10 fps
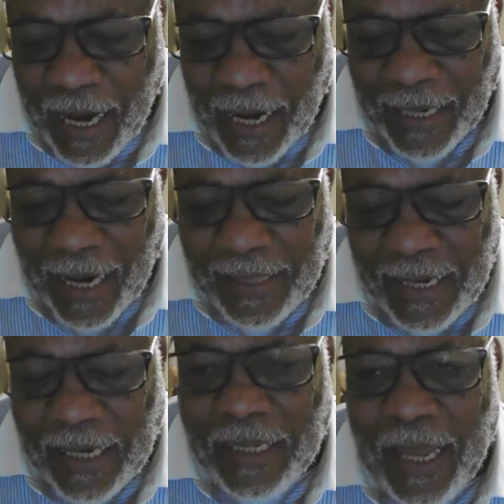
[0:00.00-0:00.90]
And I
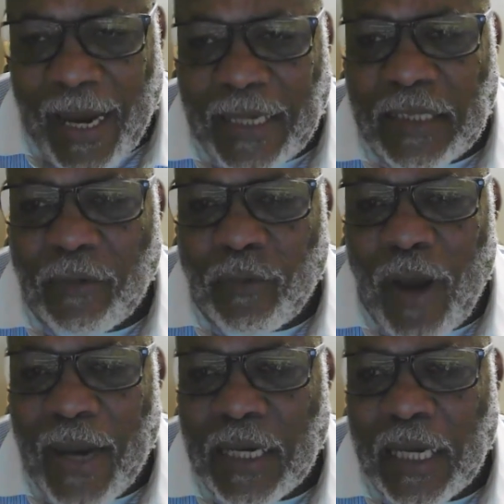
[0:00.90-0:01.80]
think in the haste of
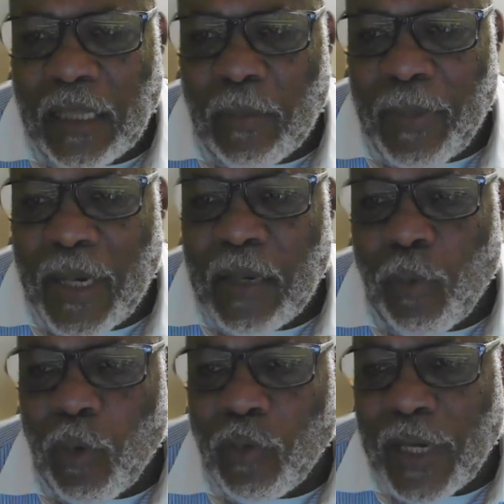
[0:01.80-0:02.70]
trying to get the meeting
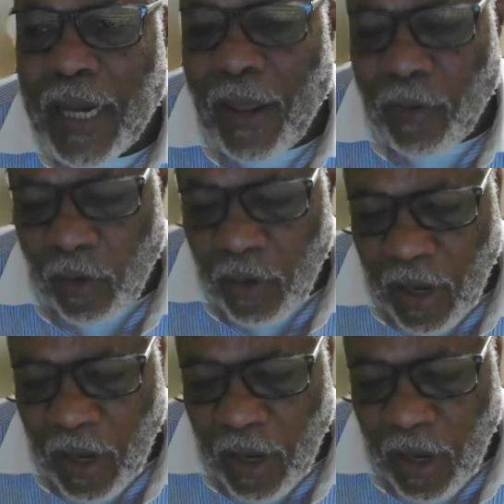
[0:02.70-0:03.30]
pulled together,